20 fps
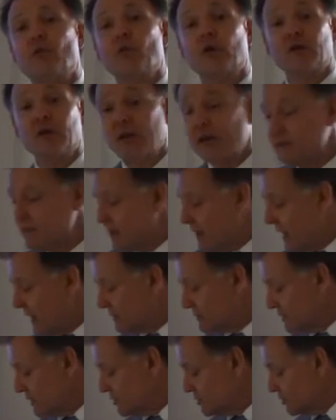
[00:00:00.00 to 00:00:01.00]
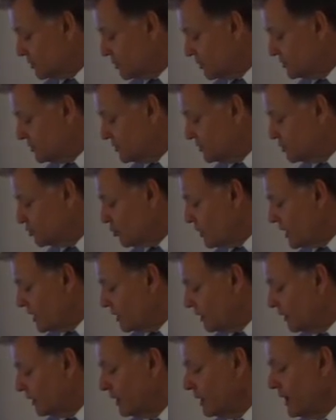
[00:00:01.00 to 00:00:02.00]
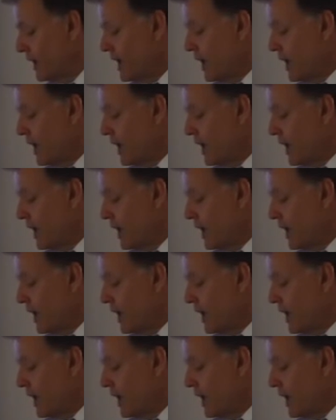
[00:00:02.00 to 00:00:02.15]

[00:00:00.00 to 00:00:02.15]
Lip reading: or less access points as well.